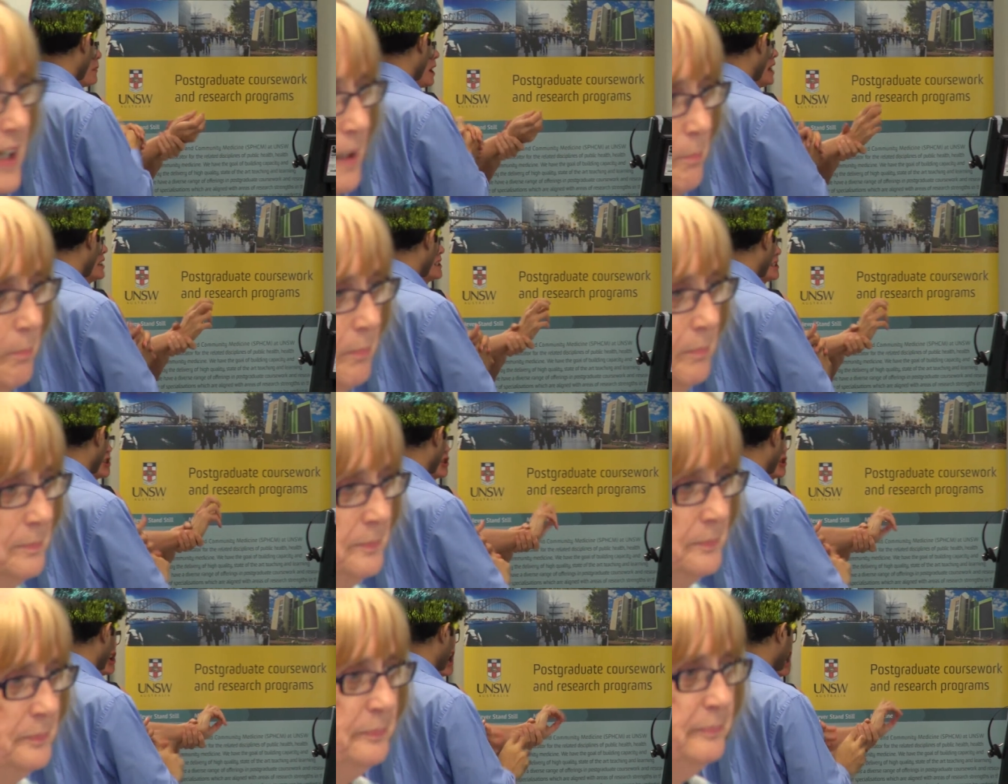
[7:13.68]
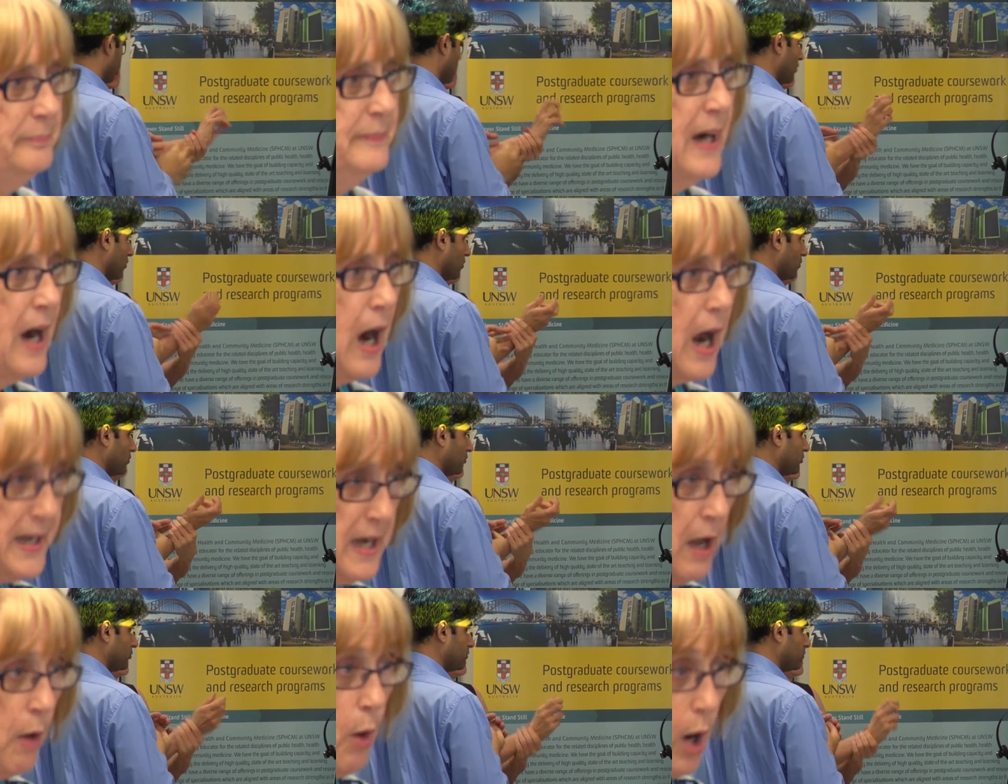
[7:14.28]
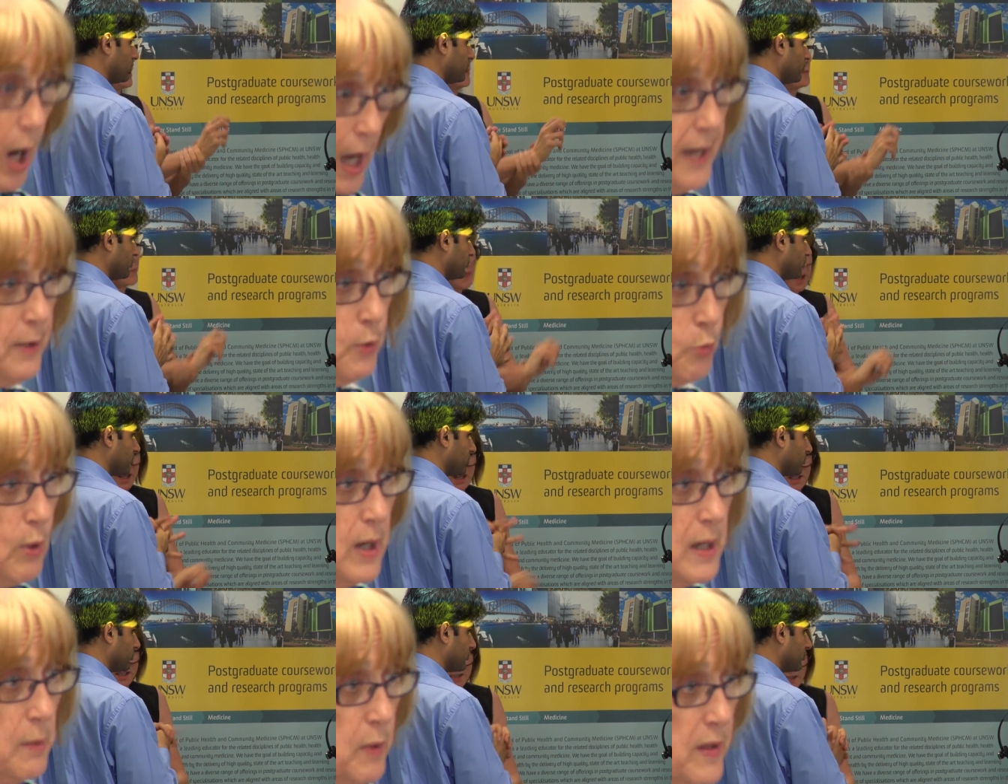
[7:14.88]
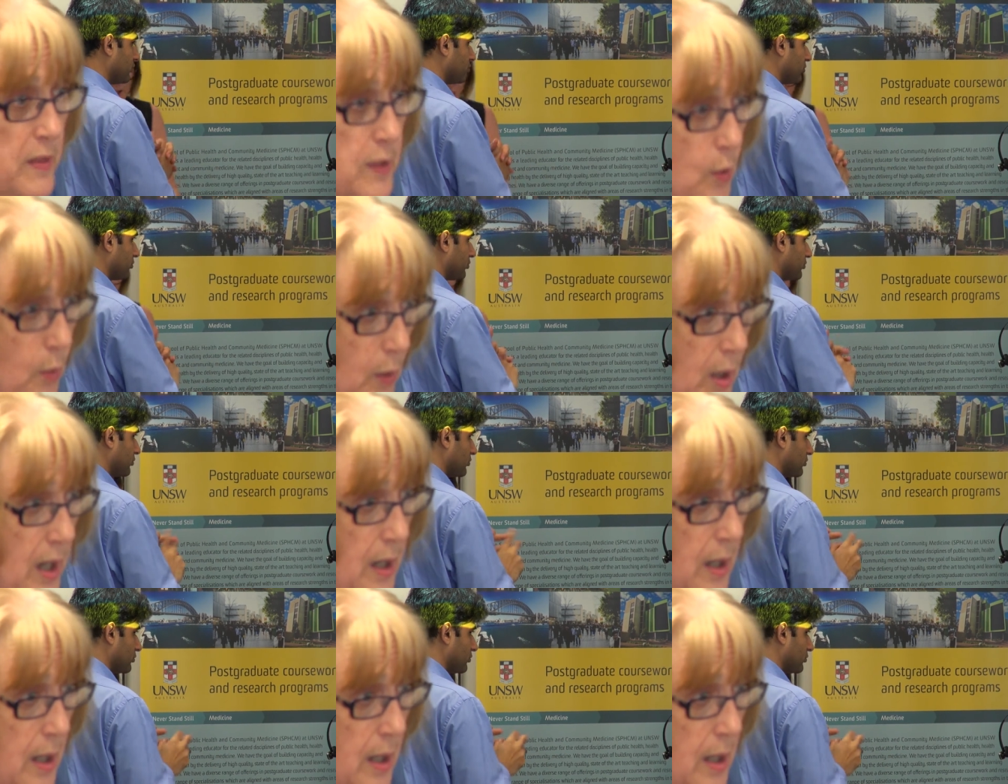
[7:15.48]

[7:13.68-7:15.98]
mine's dry already. So